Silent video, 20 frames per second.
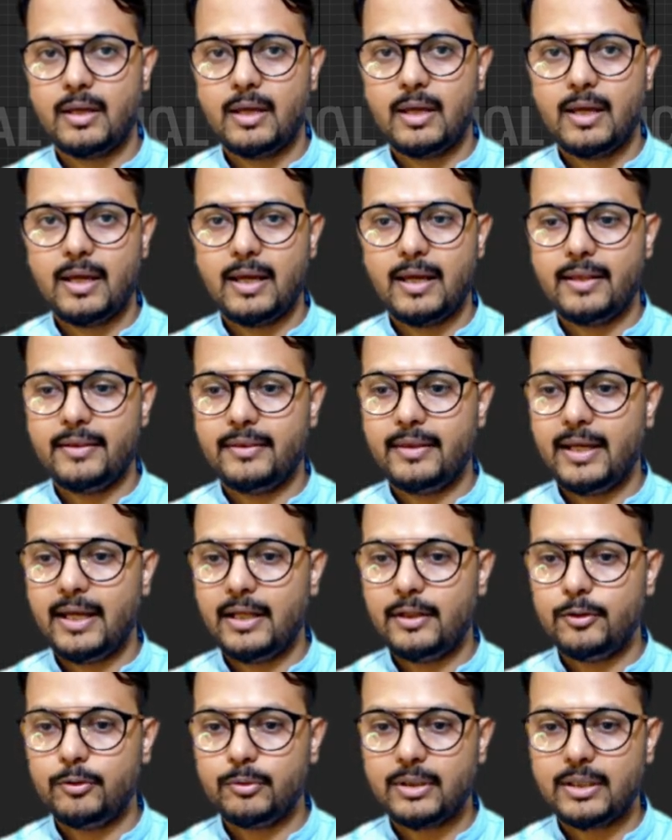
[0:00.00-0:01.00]
And then
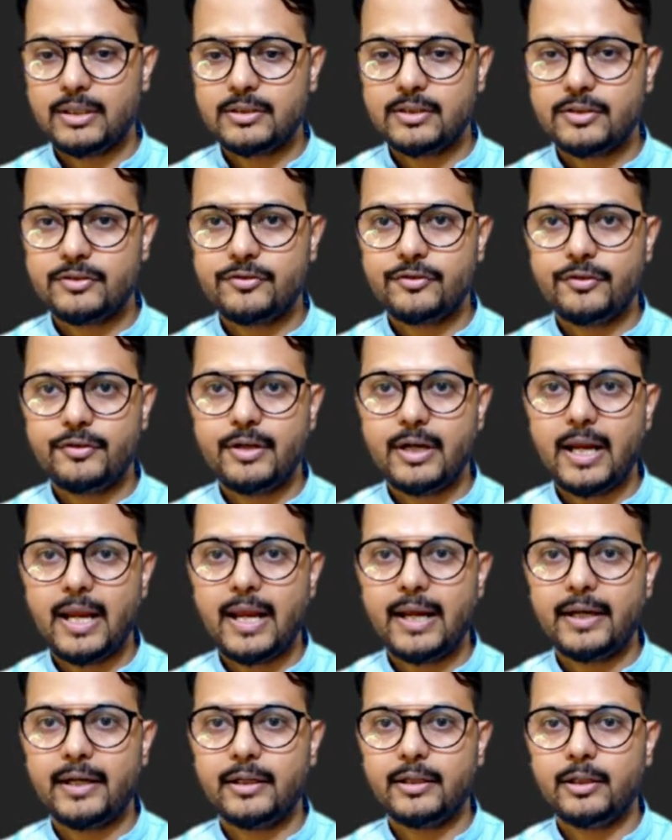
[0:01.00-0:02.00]
you can just drag
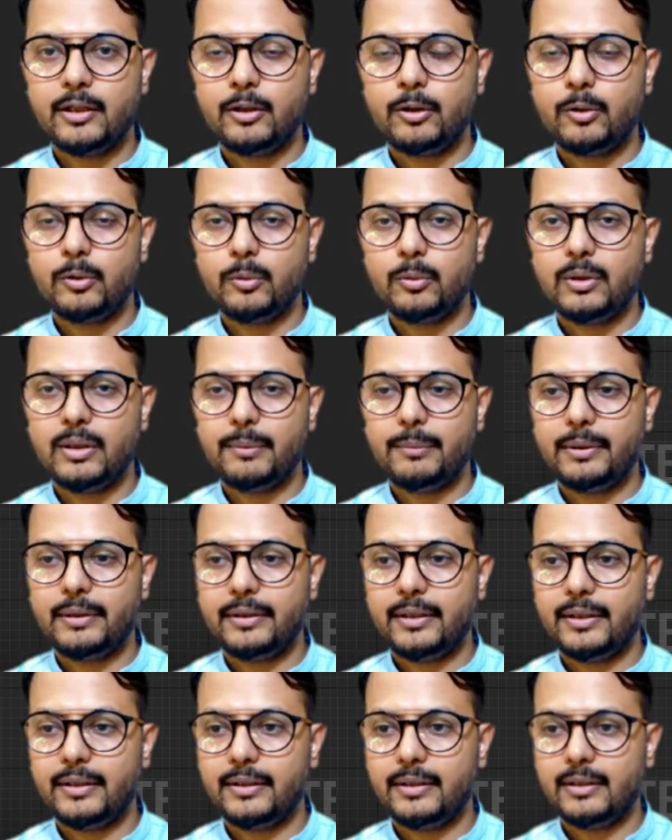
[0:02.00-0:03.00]
it into the
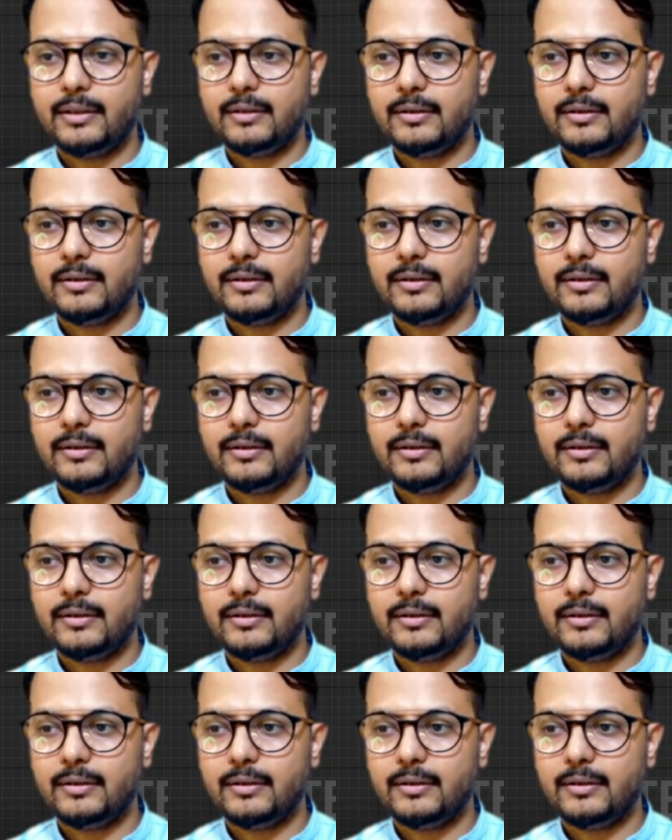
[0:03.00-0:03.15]
material.